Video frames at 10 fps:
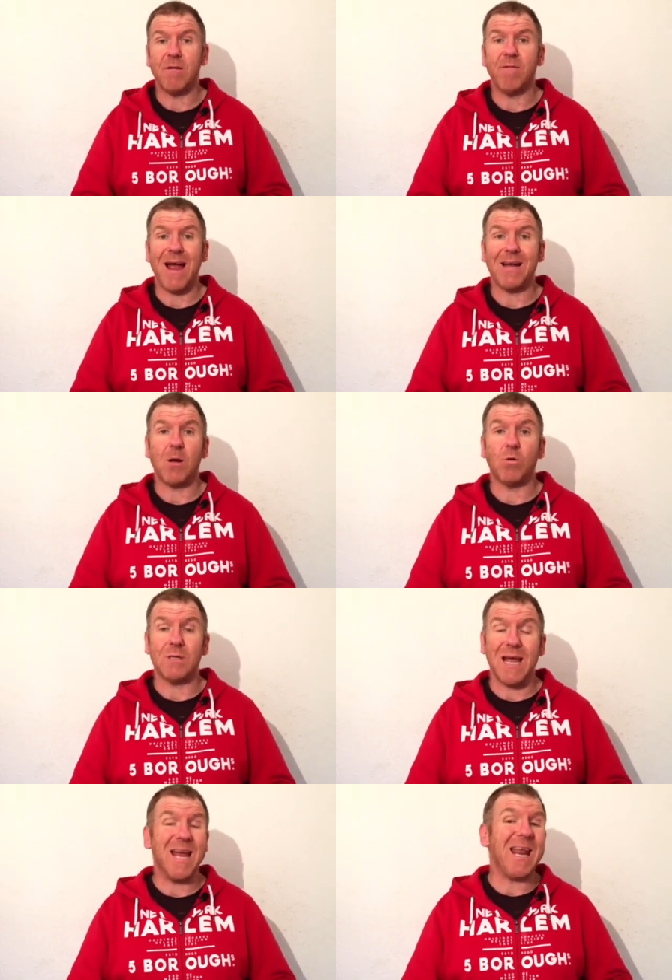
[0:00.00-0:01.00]
of
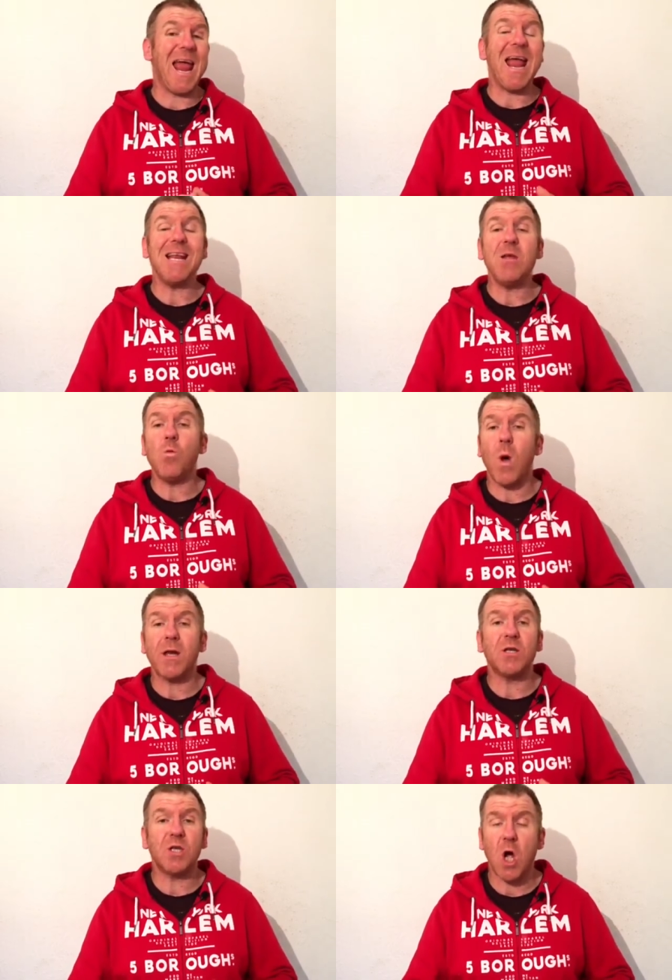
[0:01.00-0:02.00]
adults at any
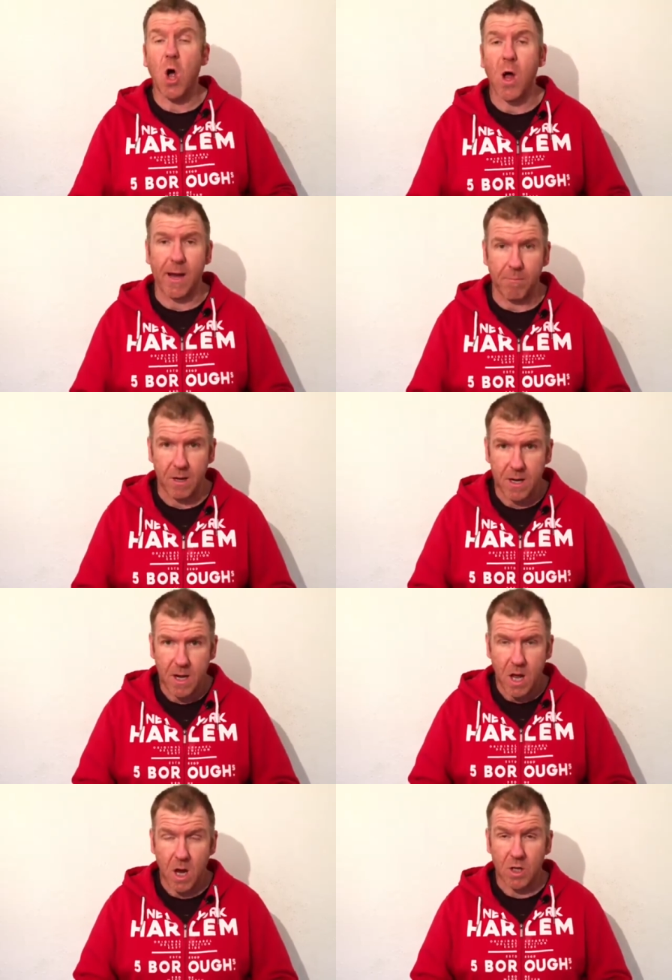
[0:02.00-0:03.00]
one time
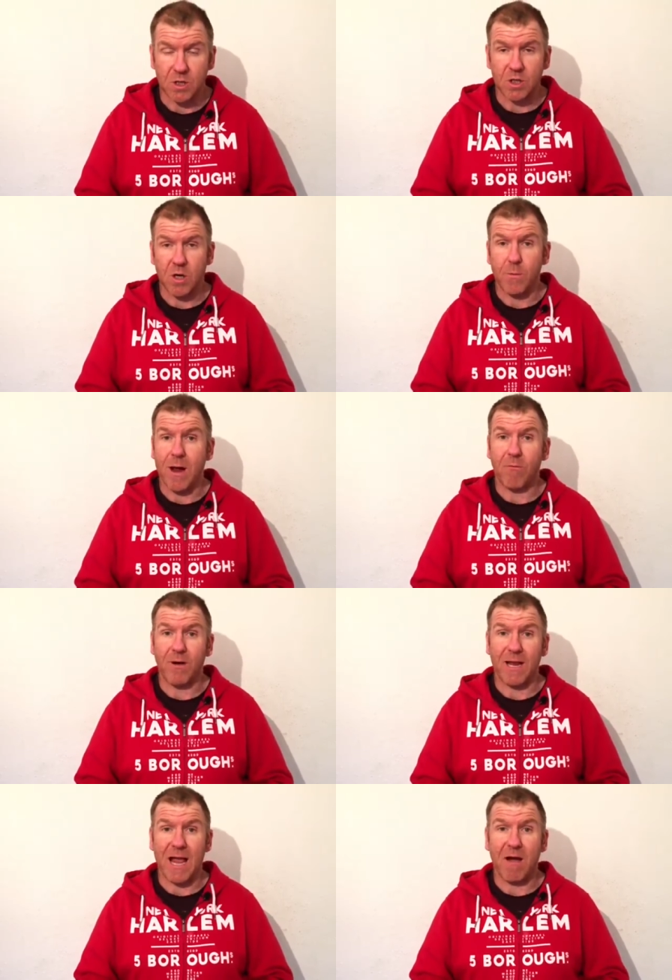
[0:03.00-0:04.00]
are concerned about
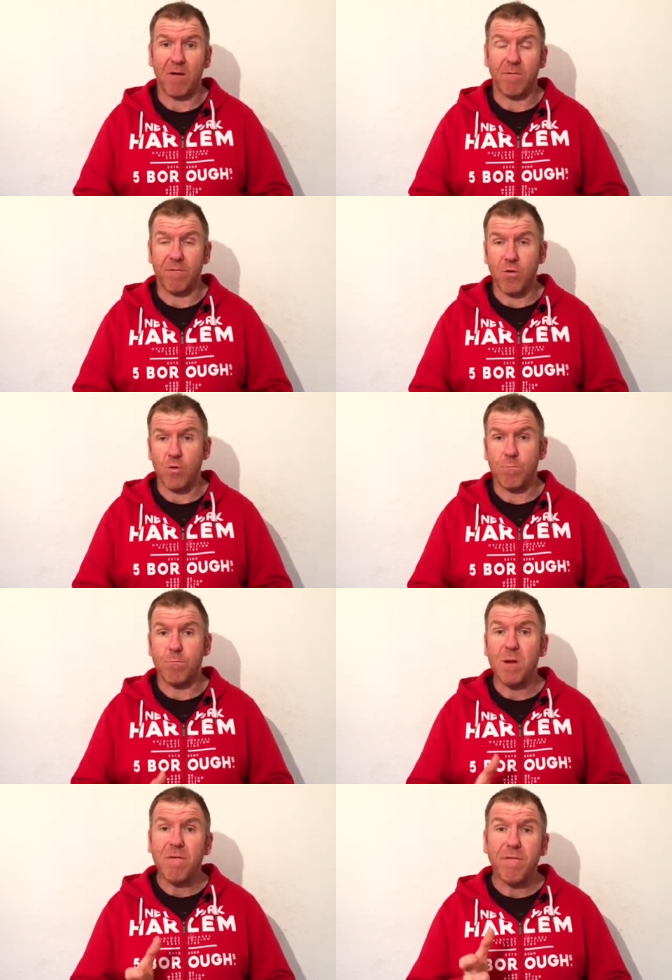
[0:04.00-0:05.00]
running out of food
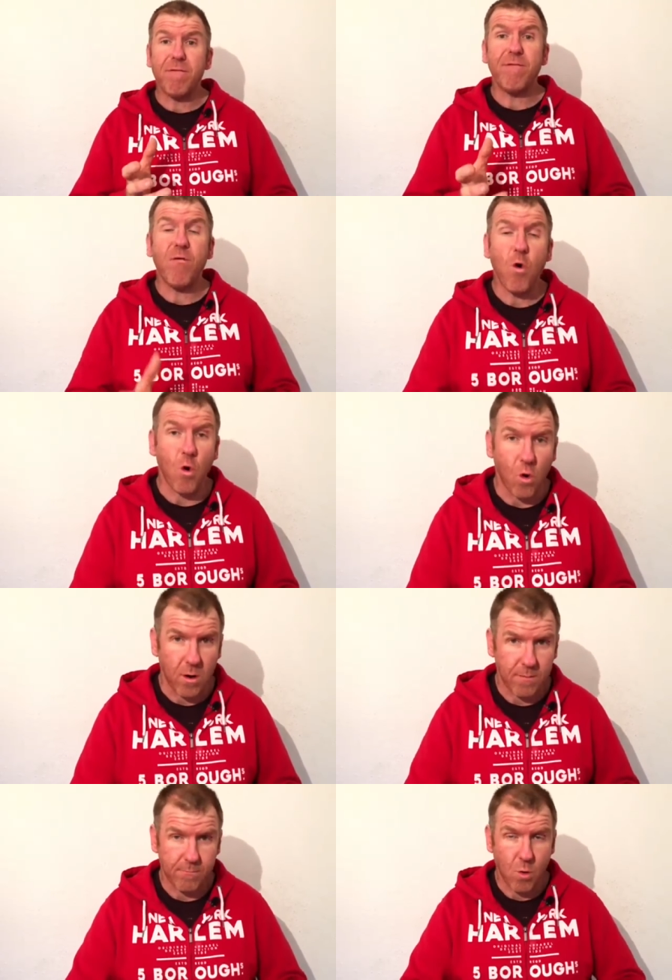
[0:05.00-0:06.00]
before
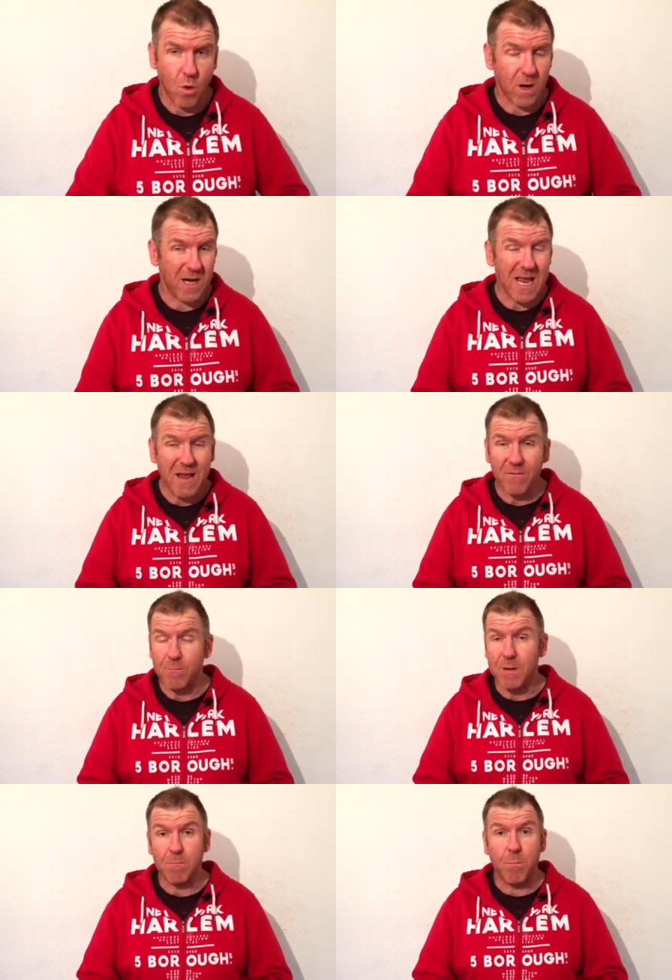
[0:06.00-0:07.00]
more can even
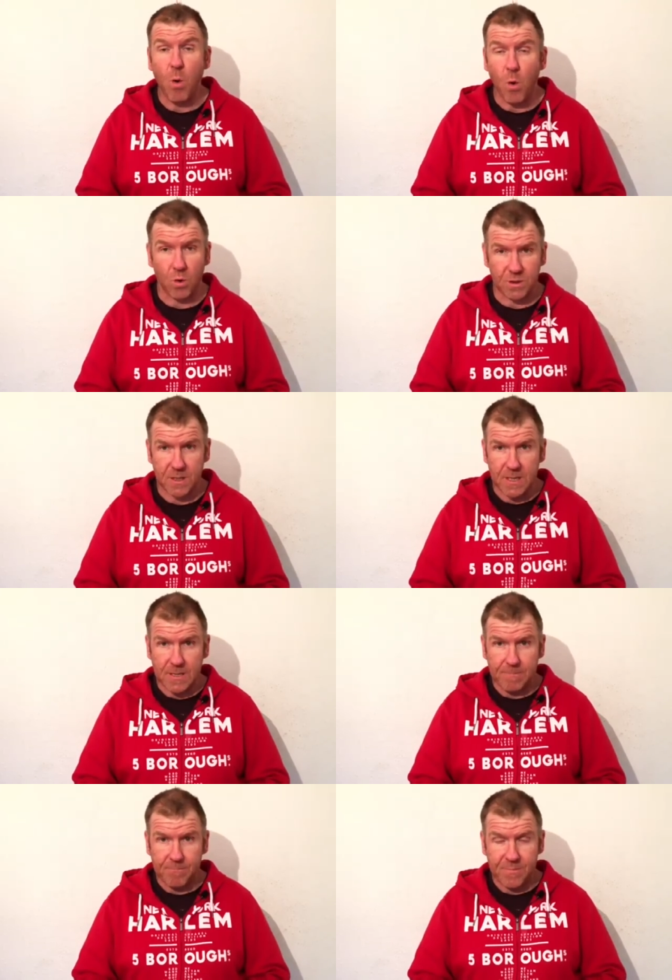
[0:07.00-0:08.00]
be bought.
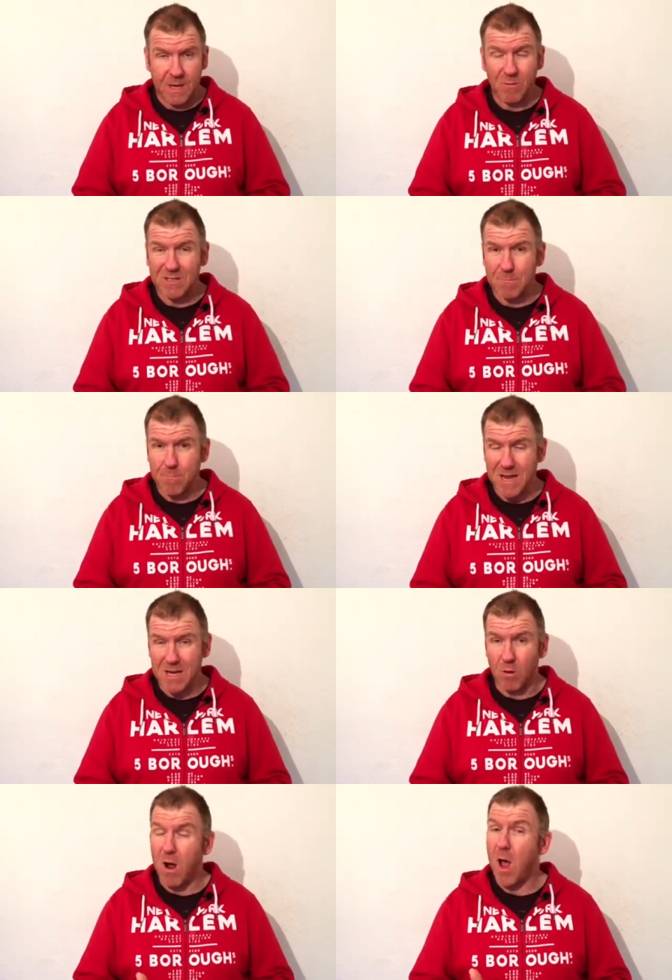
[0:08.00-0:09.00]
Now, is it
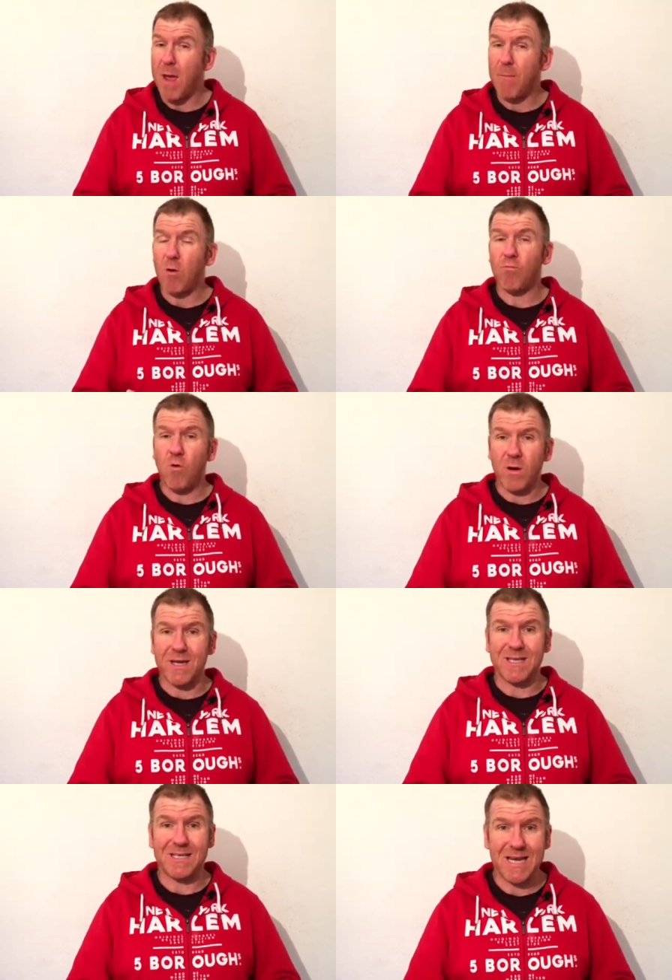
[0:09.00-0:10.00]
me or am I wrong
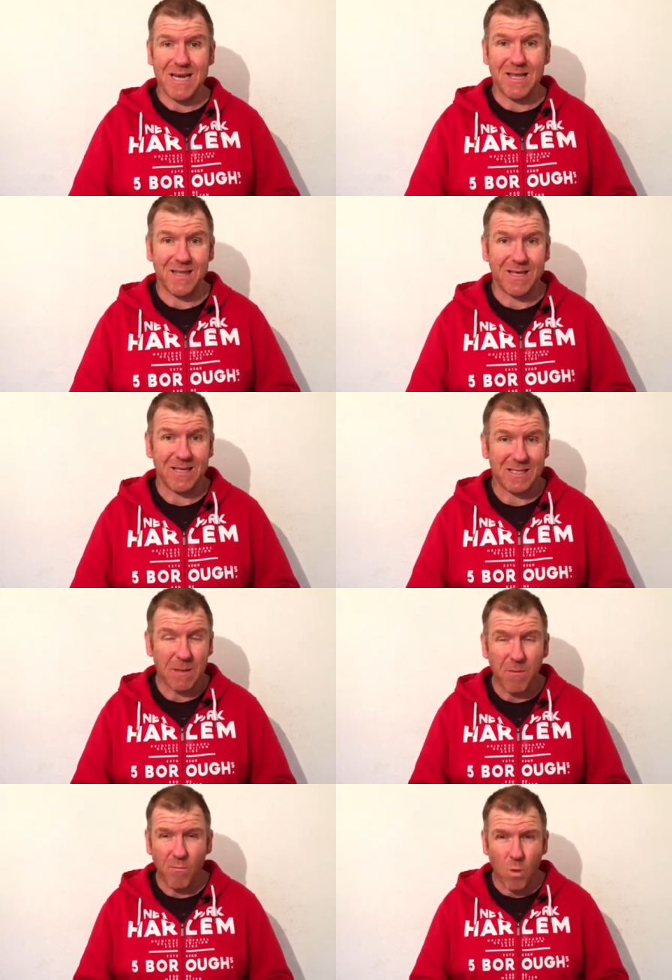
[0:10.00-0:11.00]
in saying that
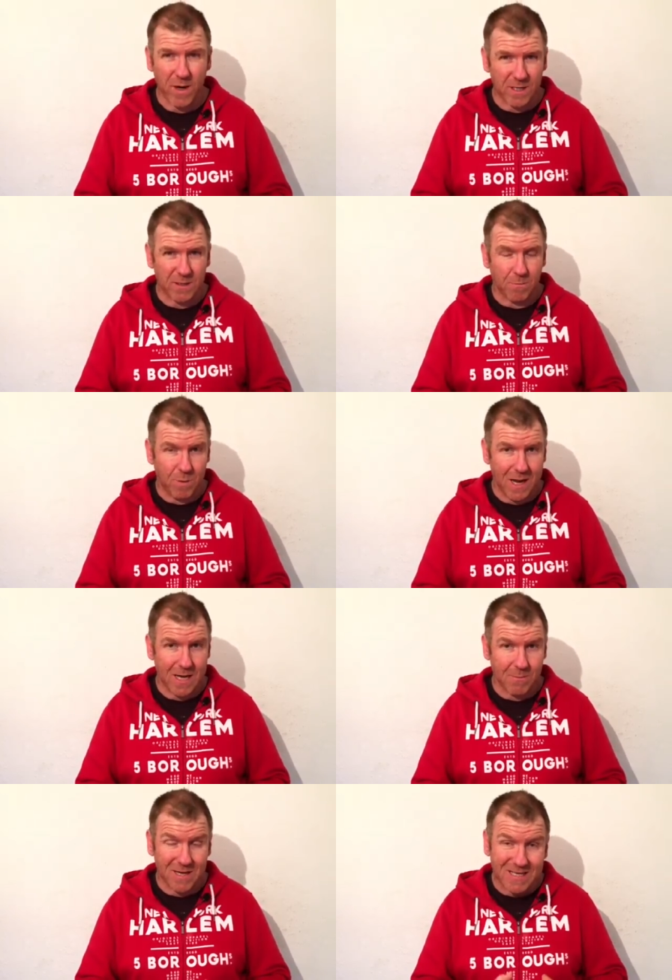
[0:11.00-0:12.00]
some of what is to
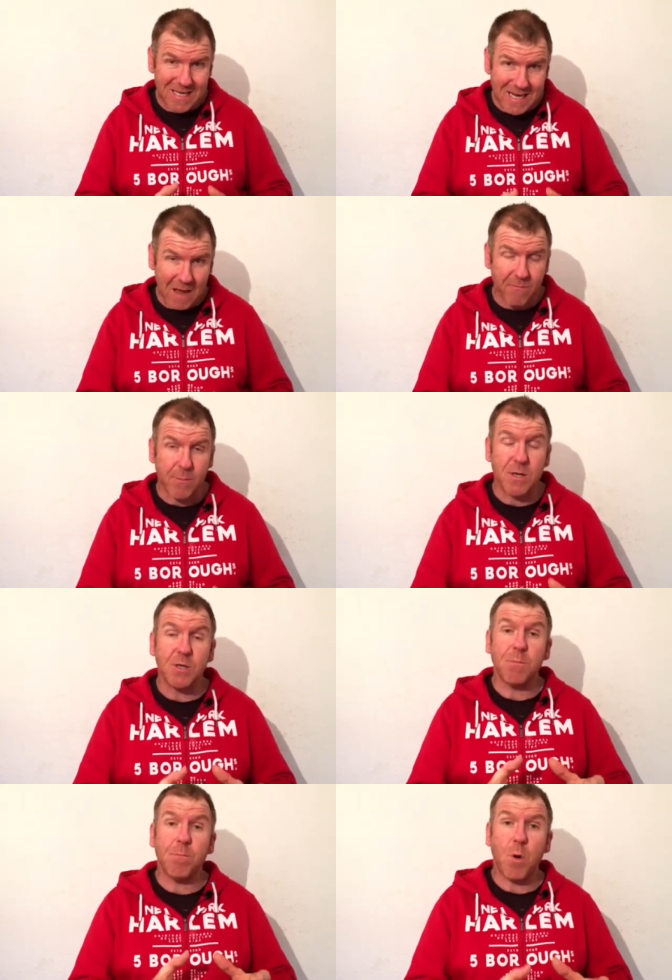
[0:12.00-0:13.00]
blame is government
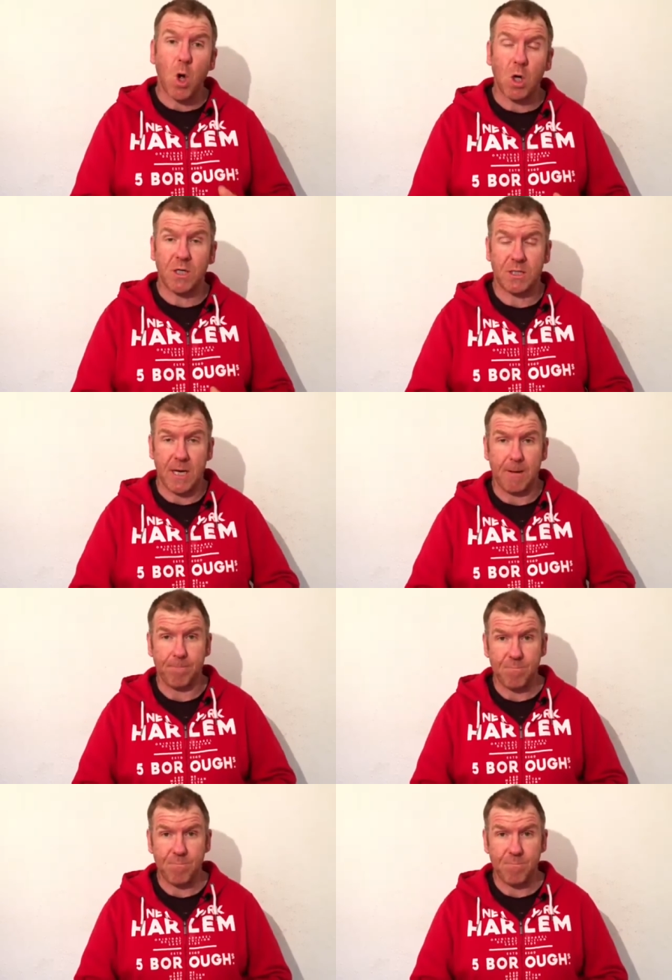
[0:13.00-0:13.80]
policy?